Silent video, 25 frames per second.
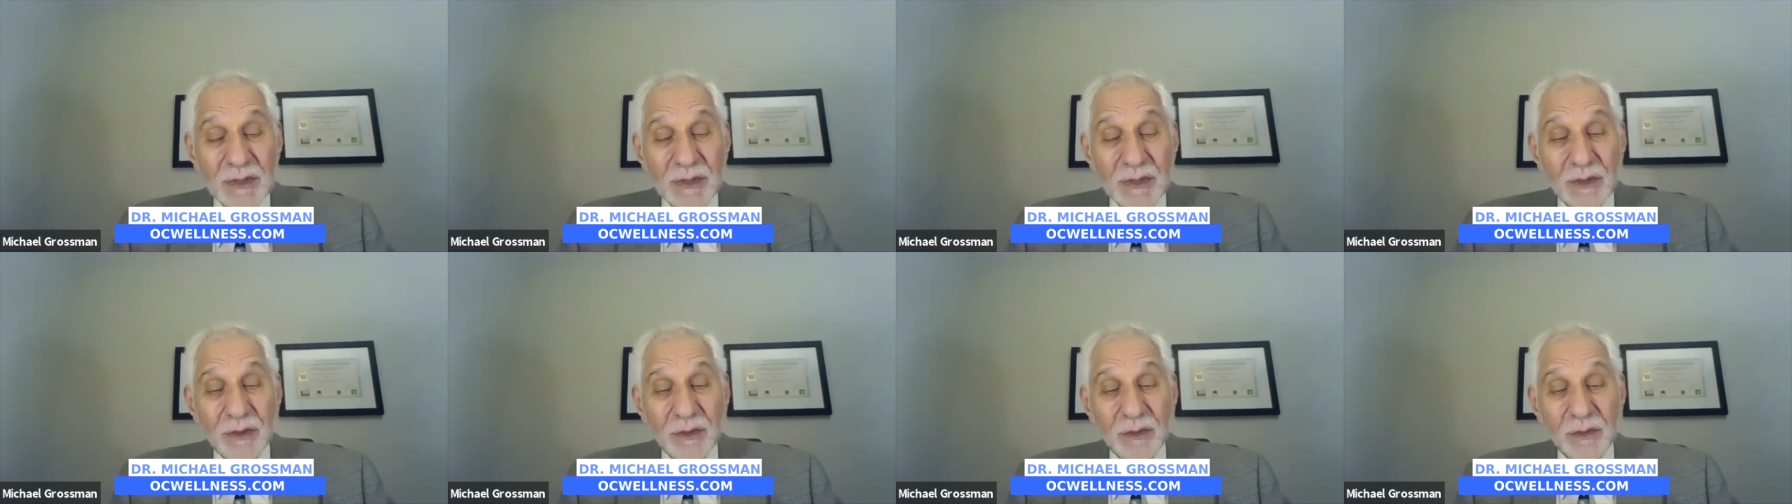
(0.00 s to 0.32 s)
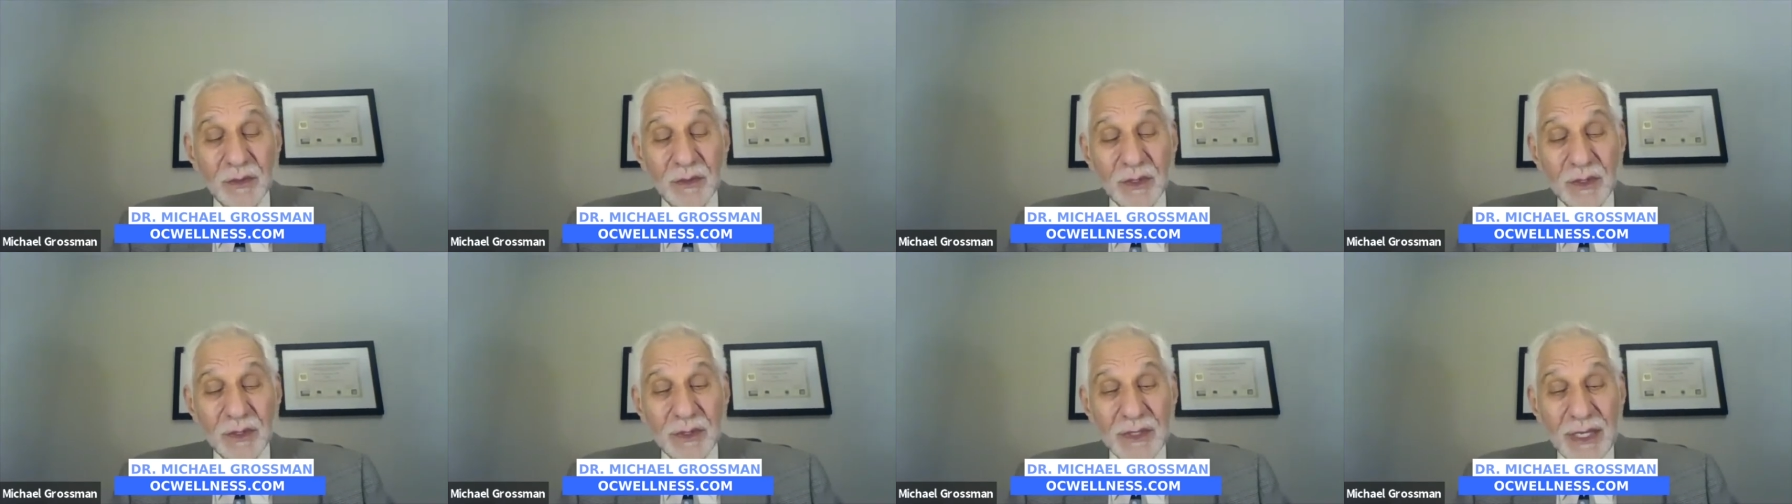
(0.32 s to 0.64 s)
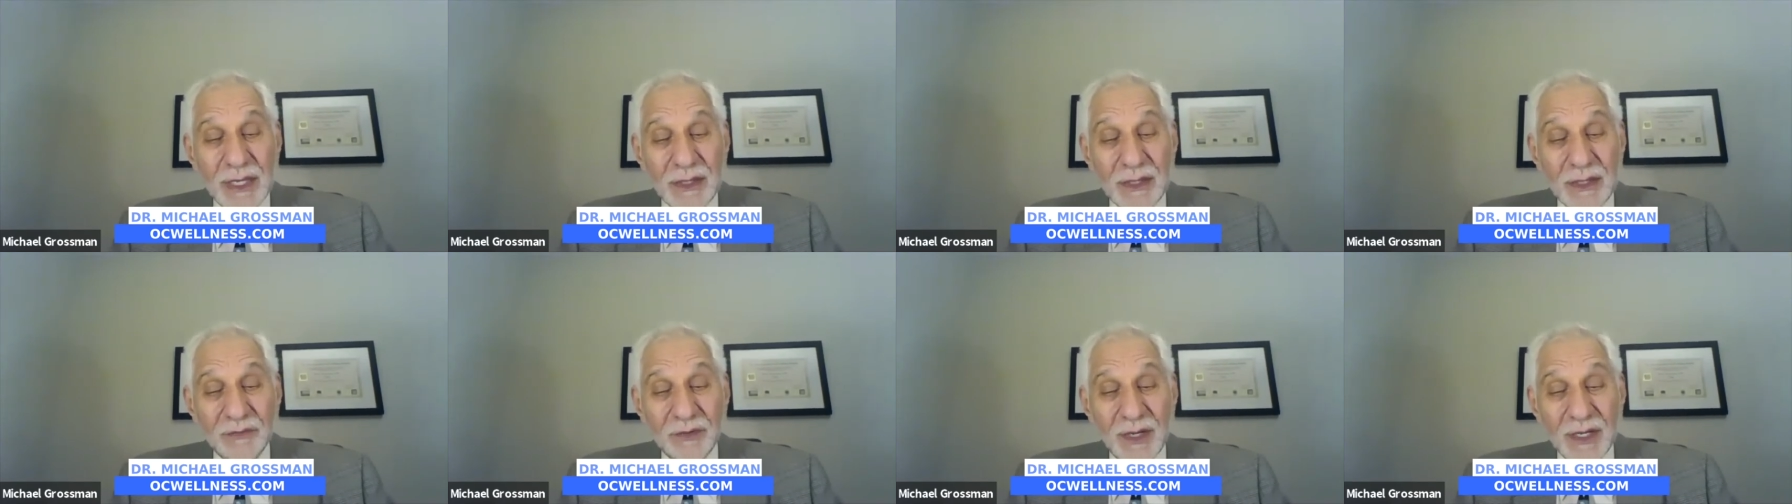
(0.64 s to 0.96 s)
When you
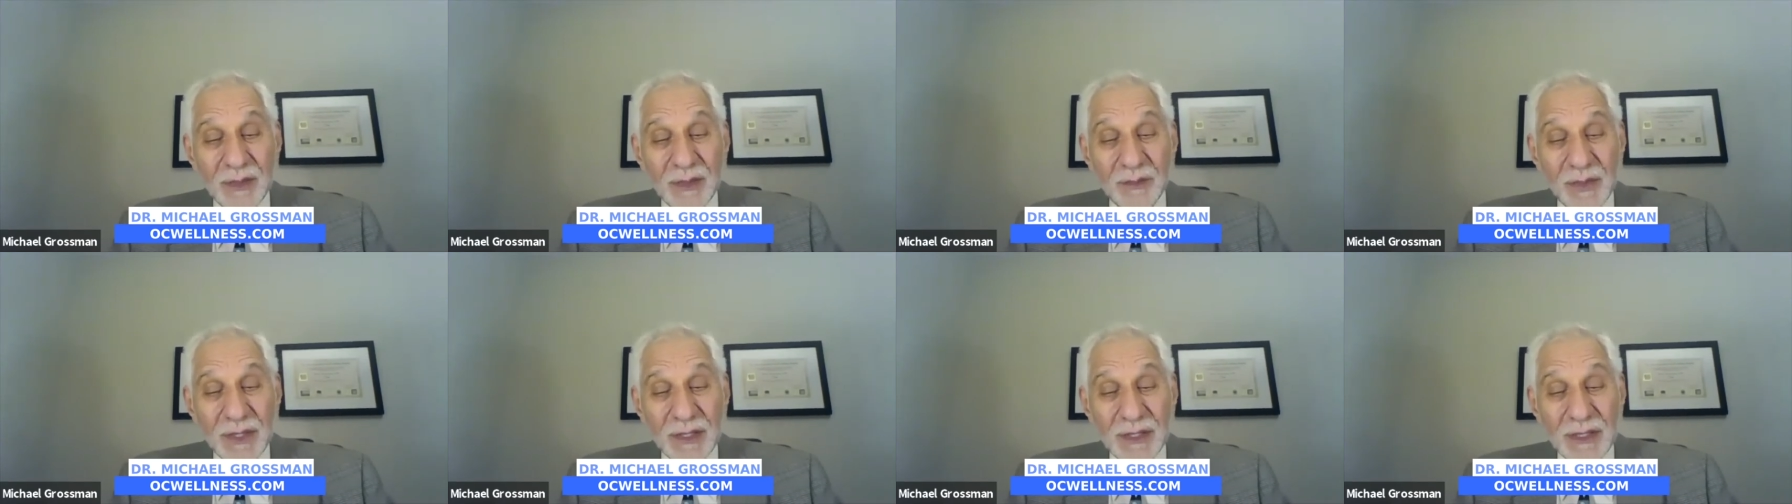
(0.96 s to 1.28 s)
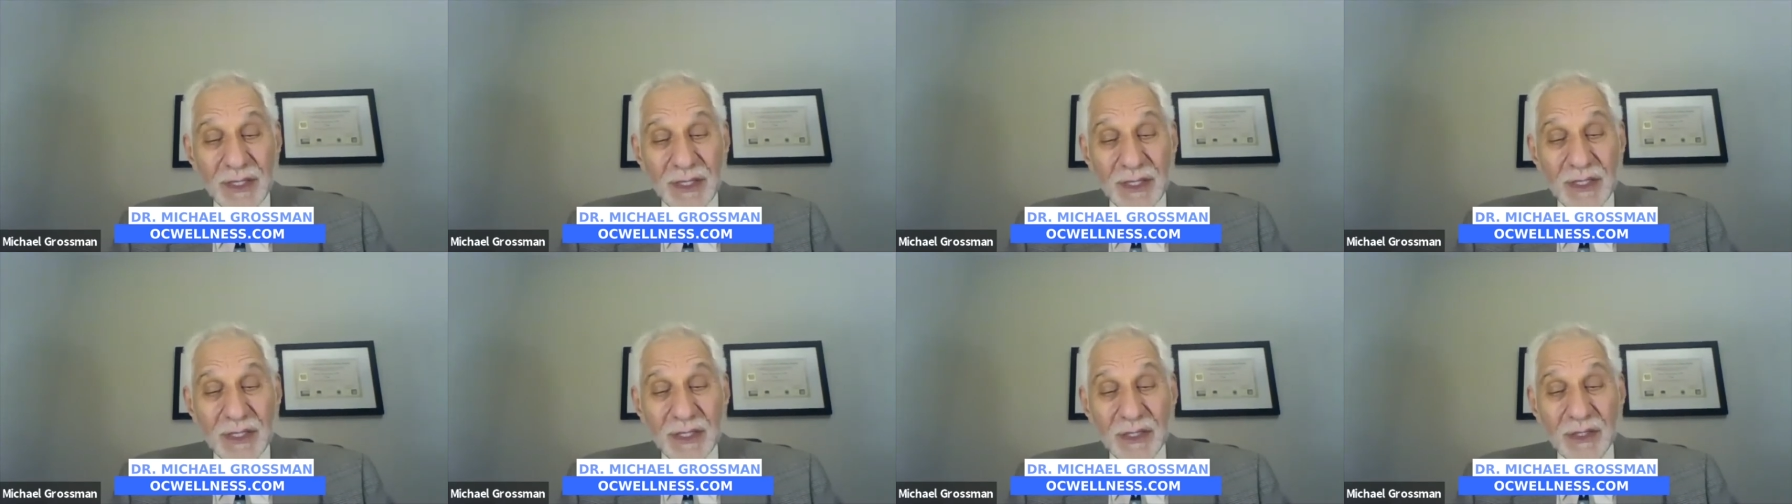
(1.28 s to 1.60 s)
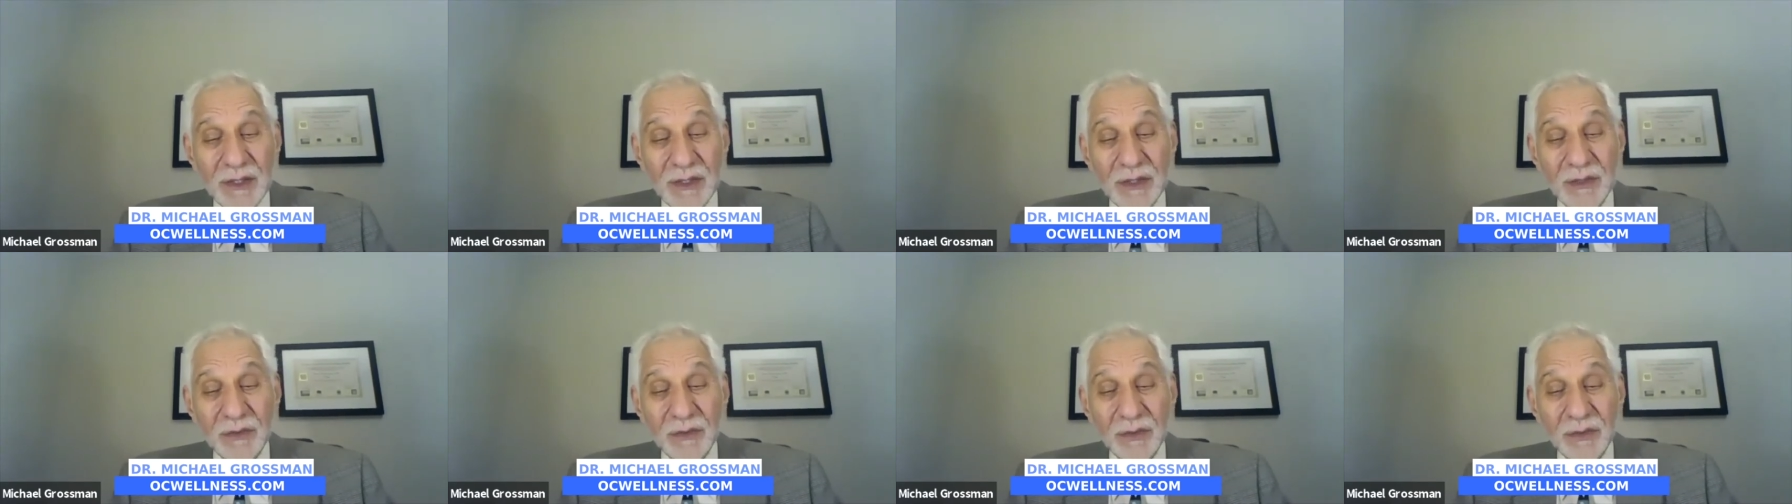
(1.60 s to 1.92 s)
take vitamin D,
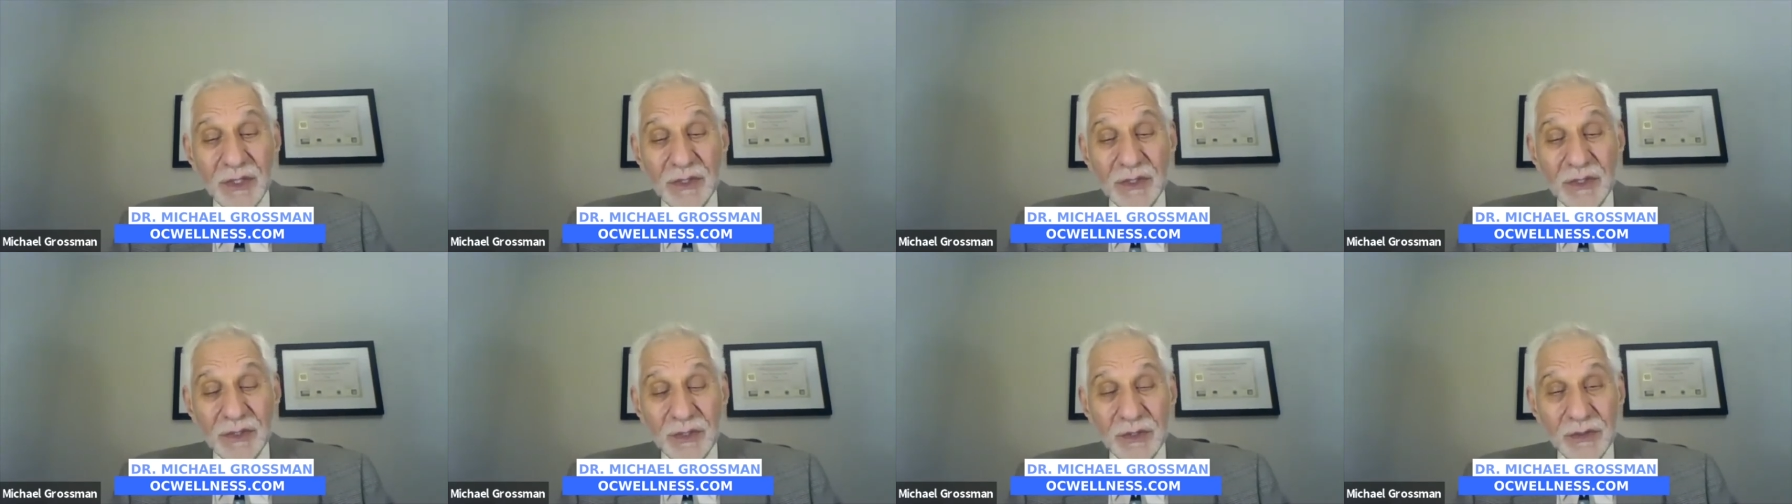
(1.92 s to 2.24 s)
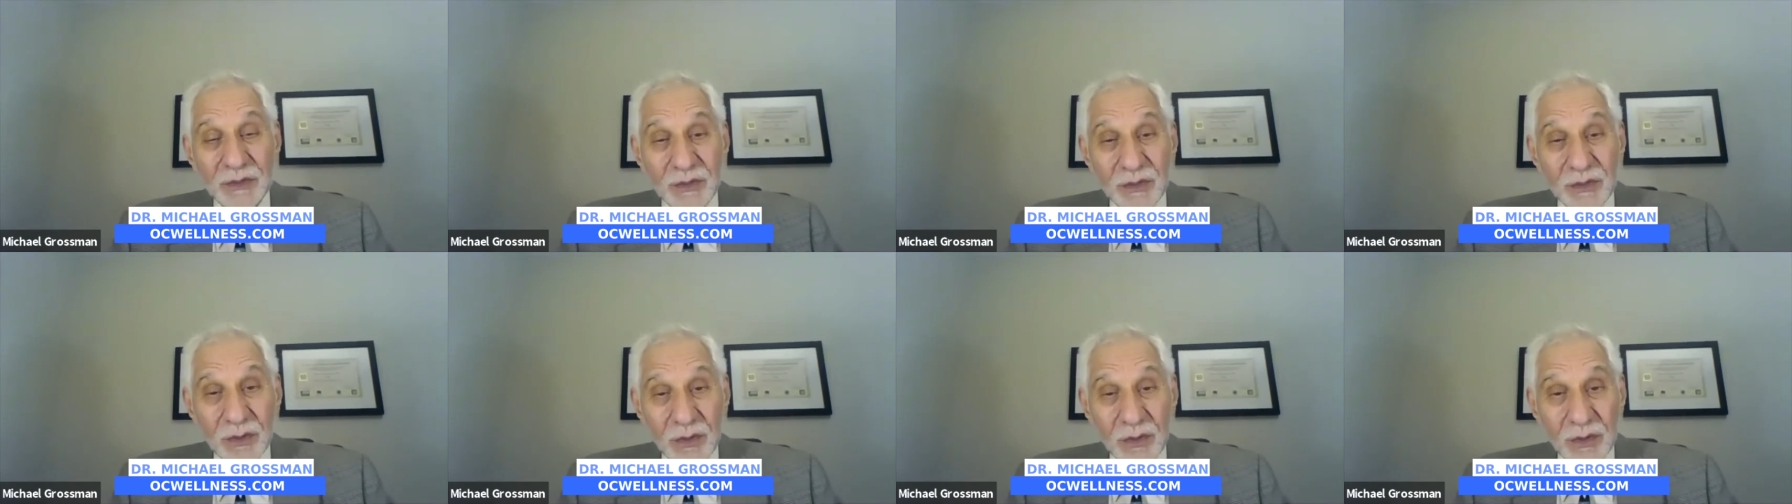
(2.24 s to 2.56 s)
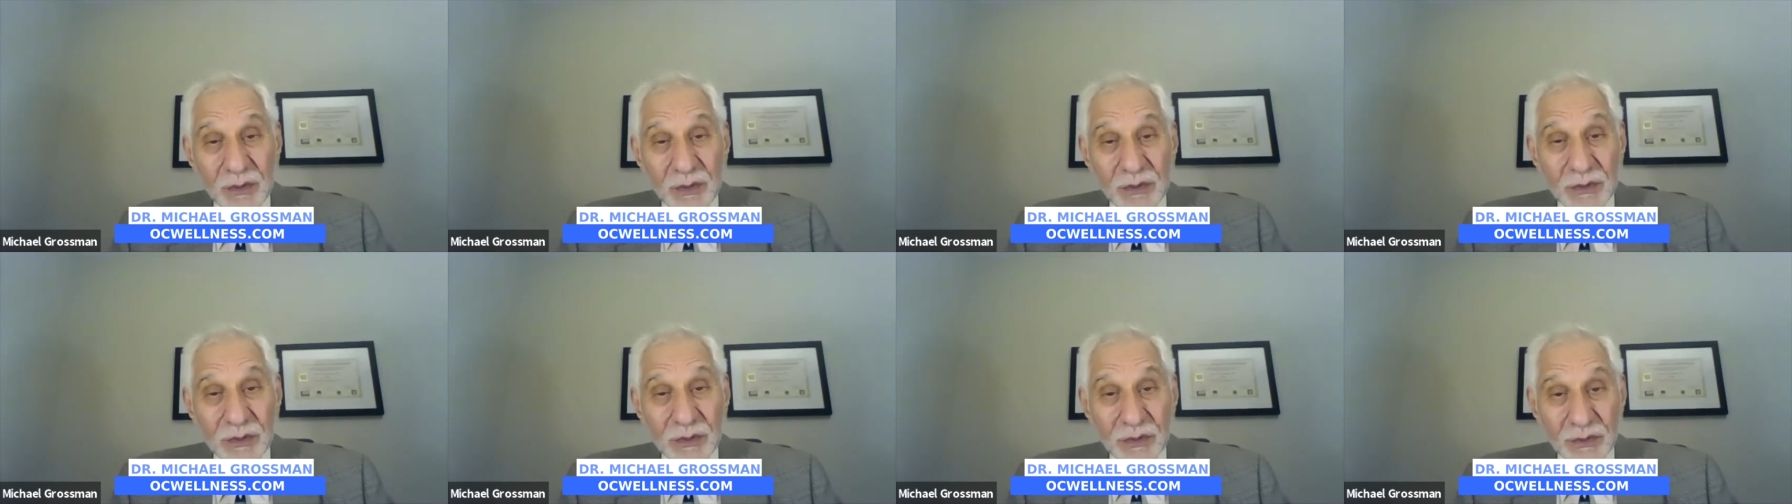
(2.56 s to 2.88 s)
the research
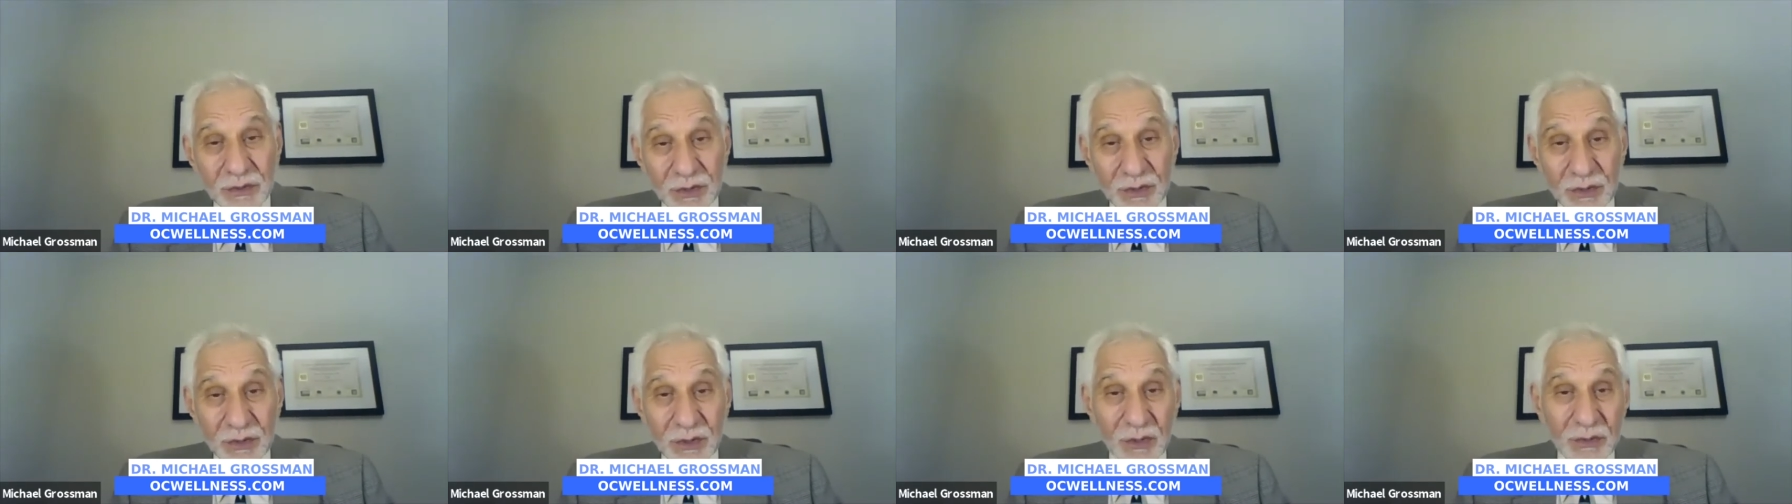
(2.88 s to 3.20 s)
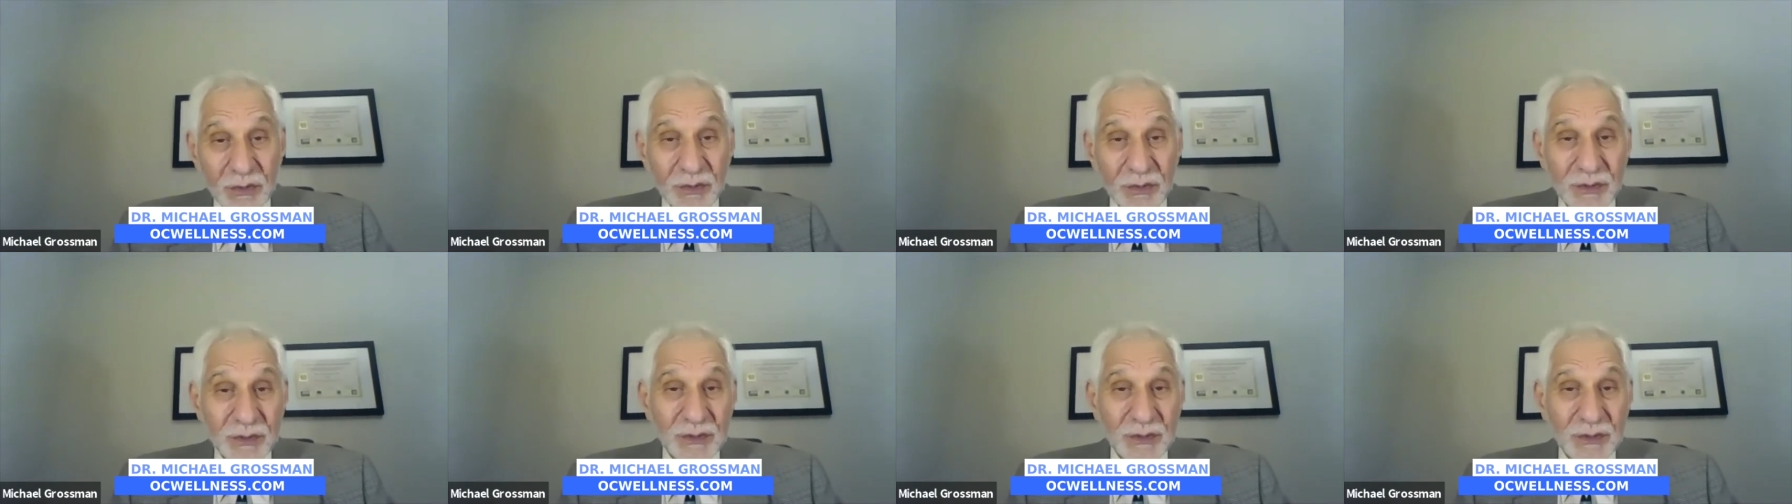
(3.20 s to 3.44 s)
also shows,